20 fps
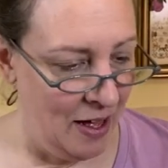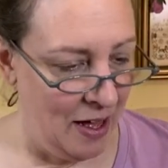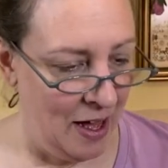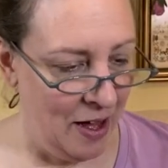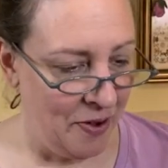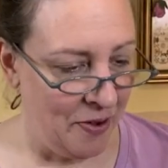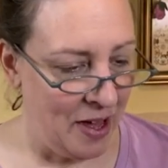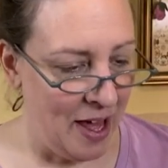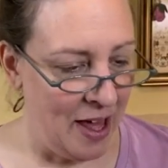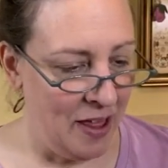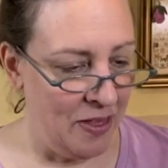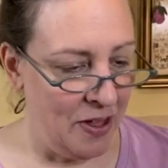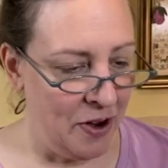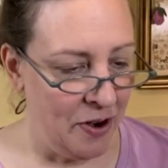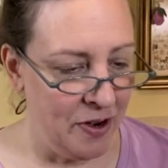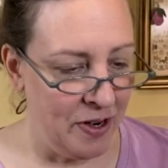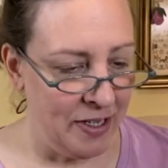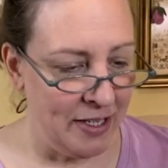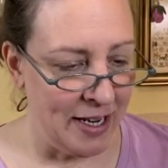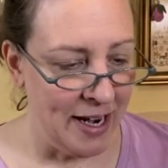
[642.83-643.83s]
Okay,
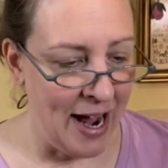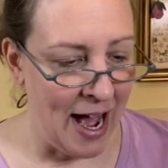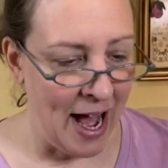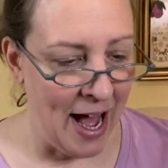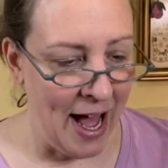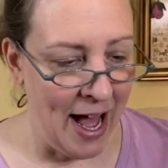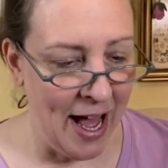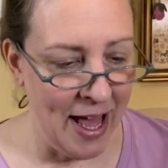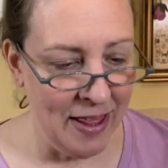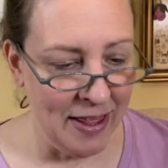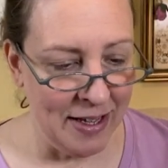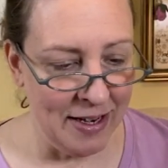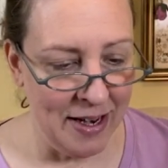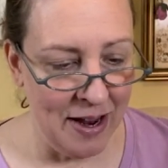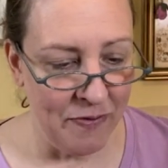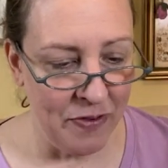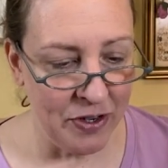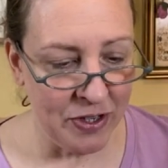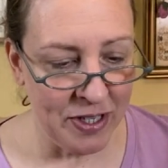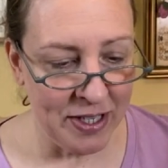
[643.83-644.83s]
there is an eye that
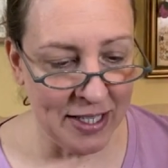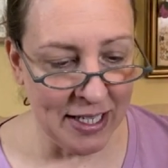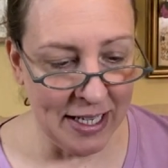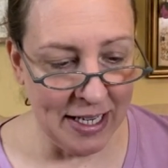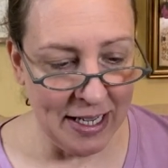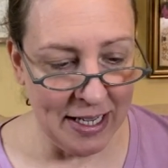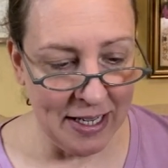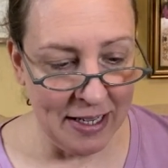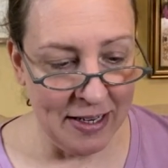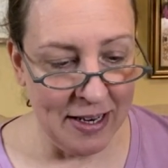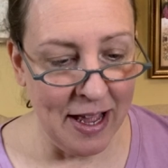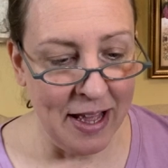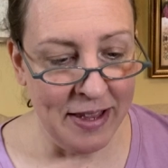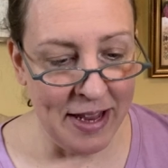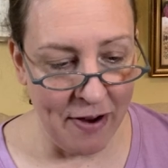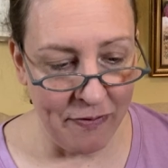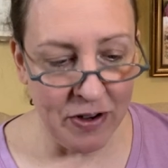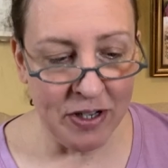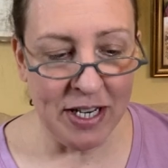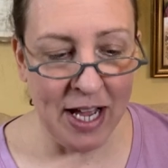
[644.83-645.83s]
never
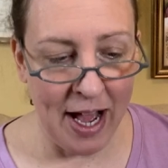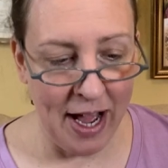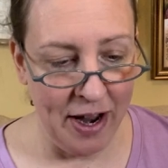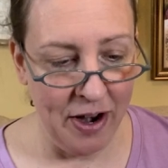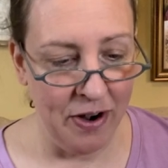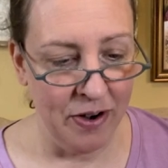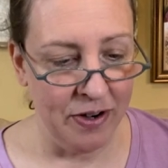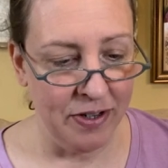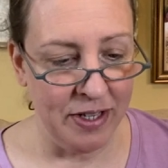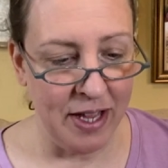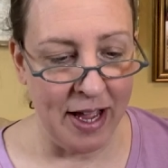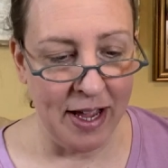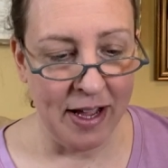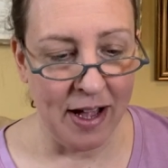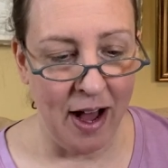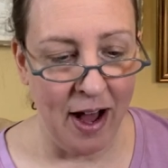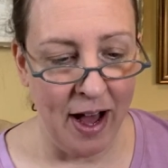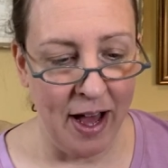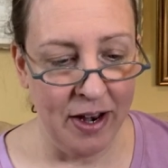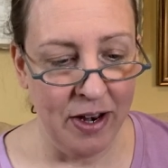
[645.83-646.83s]
tires, a
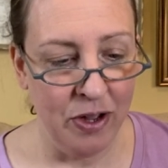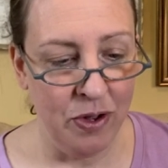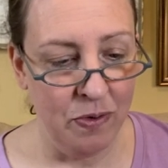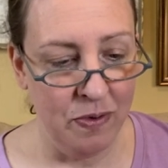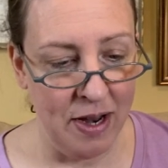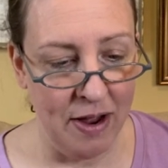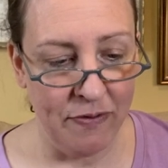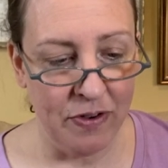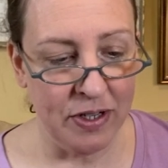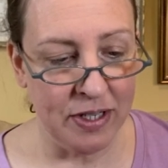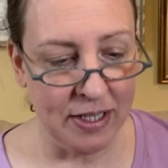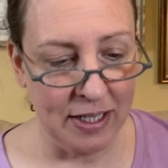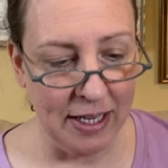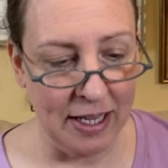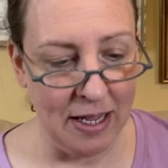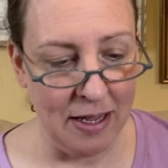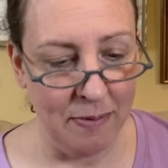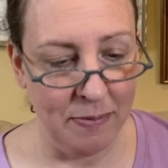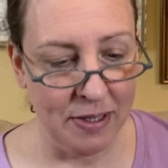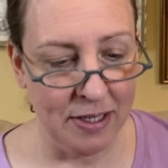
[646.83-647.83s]
God who never
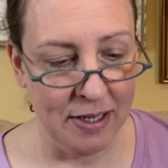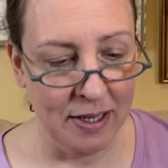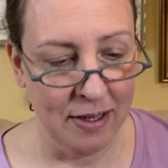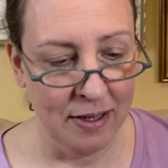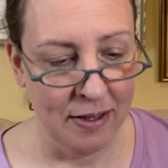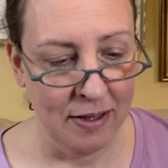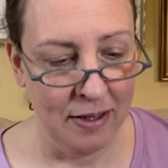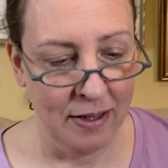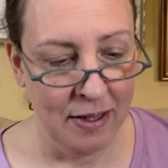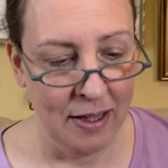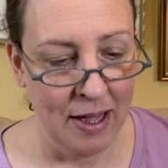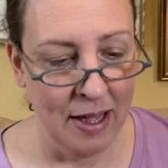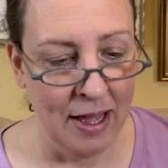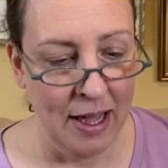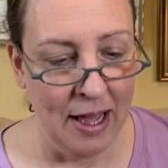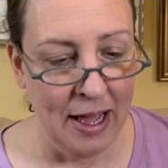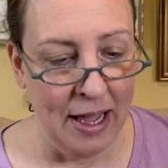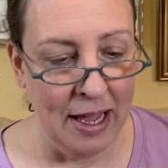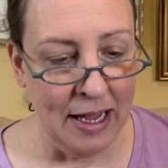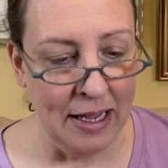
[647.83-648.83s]
sleeps.
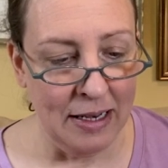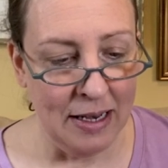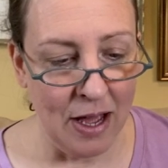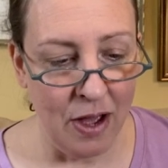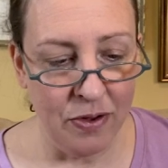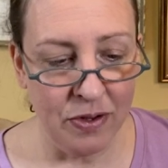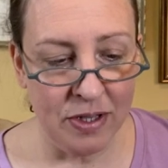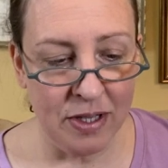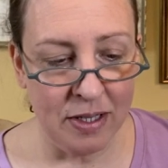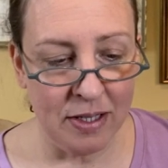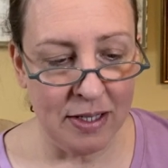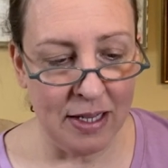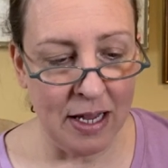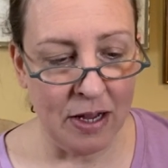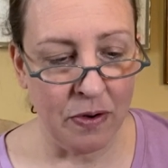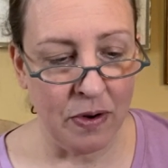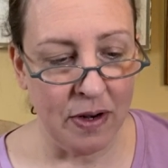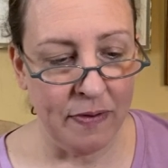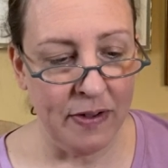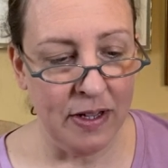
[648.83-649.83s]
He knows the
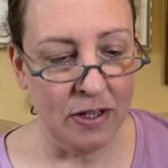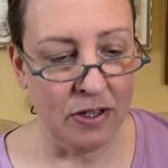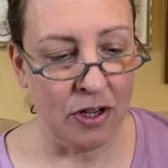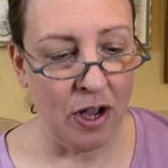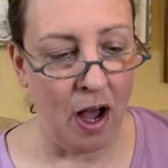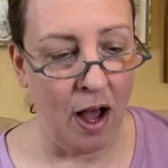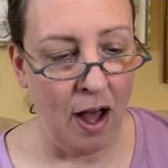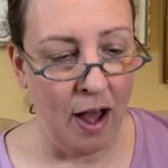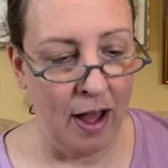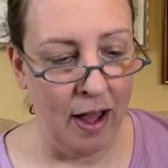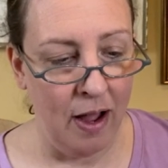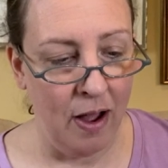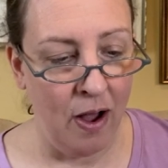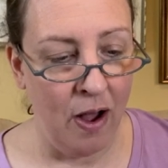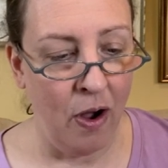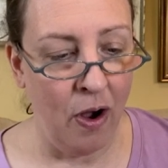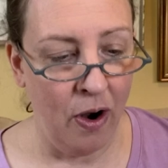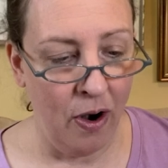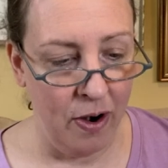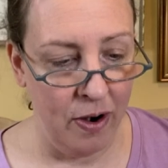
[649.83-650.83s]
secret of each
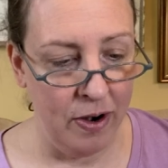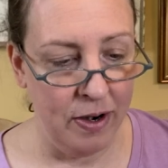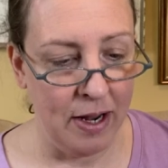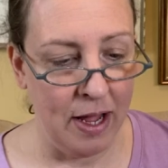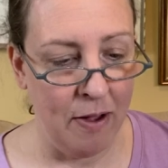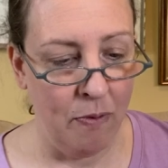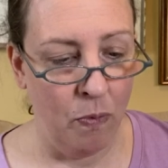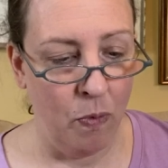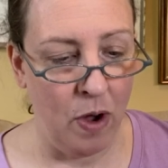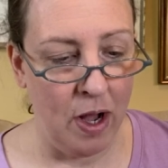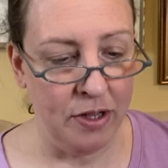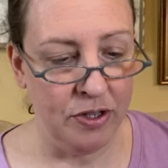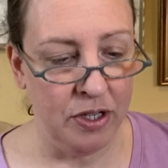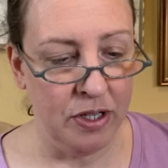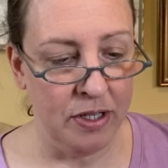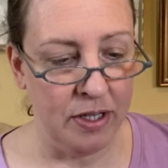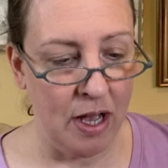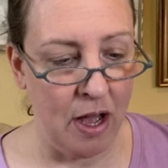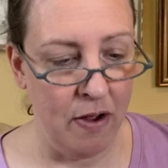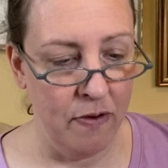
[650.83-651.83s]
heart and
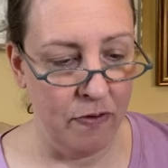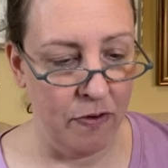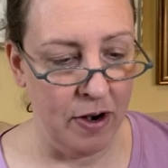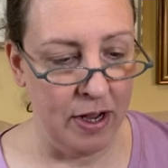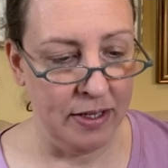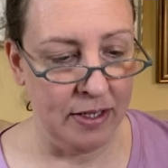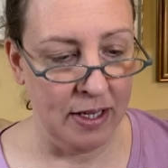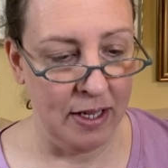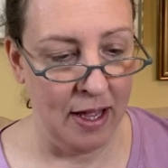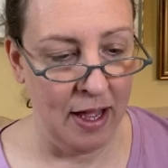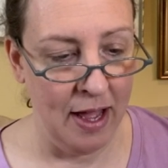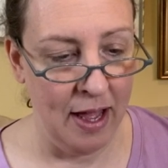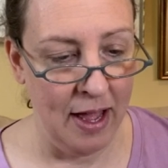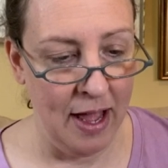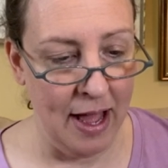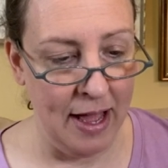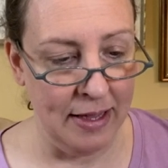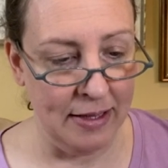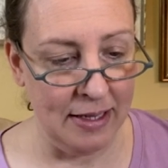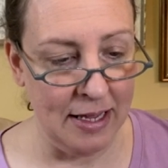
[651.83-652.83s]
watches over us
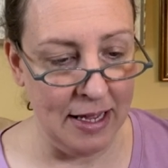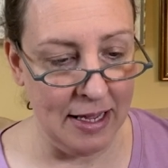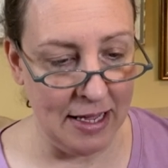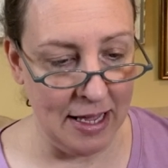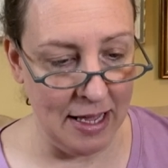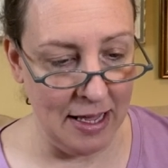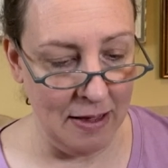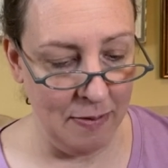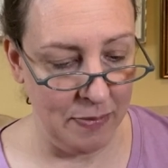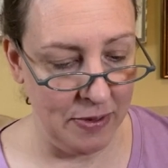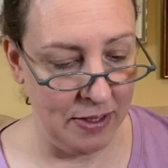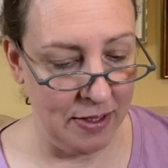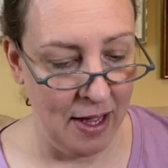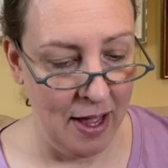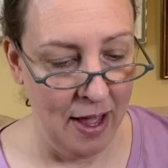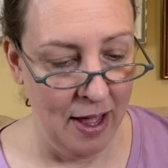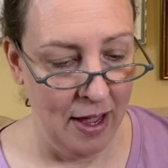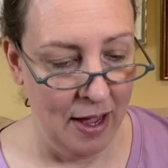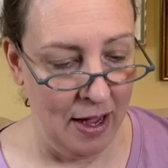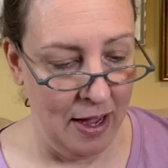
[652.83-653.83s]
as he keeps.
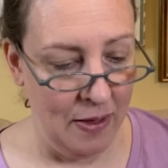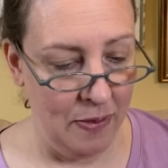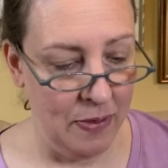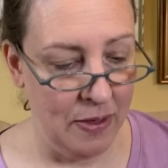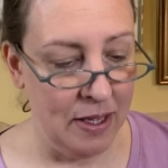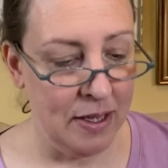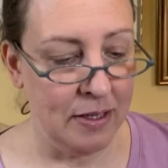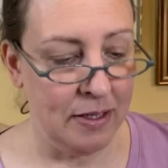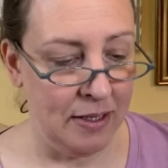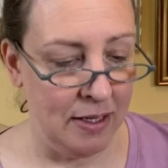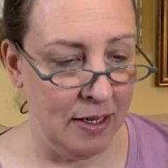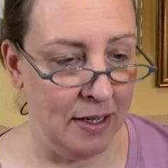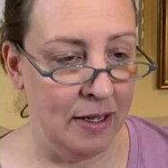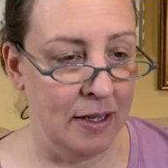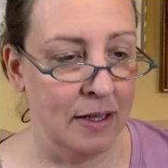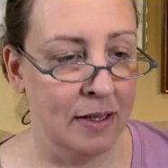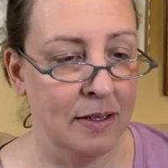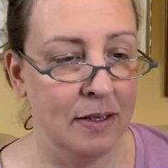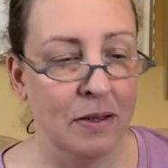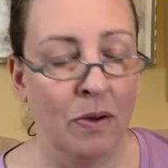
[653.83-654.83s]
And this
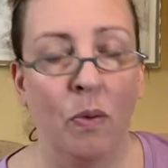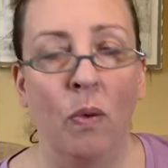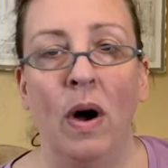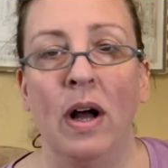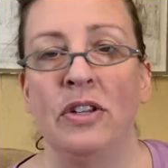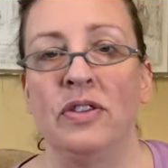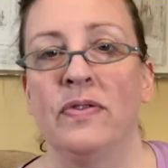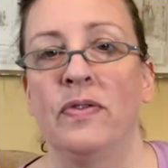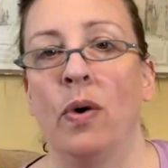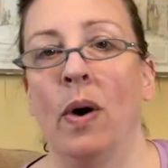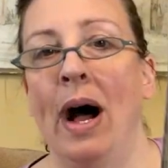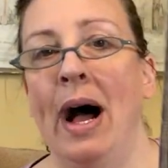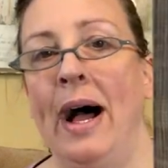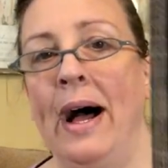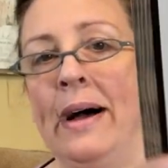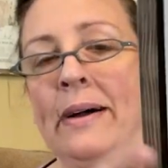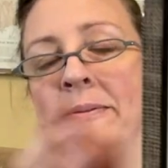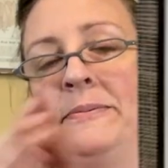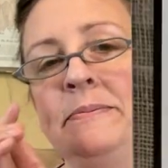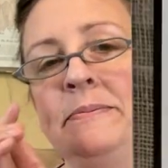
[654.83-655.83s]
is Watchful Eye.